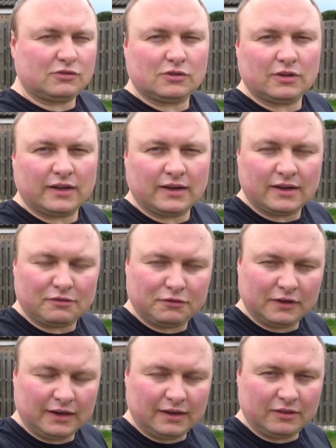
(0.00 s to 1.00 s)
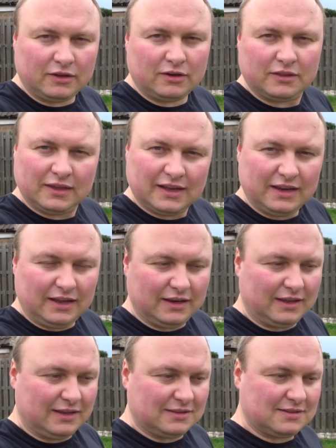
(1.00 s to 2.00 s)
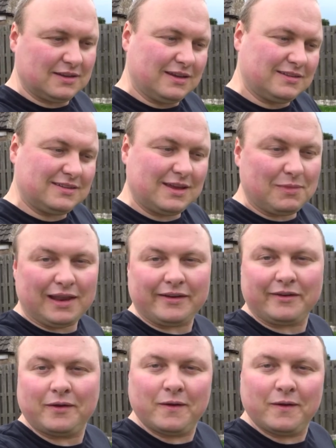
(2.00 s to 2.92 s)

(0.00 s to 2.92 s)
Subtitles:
all that, I figured out the only thing I need is a stepladder.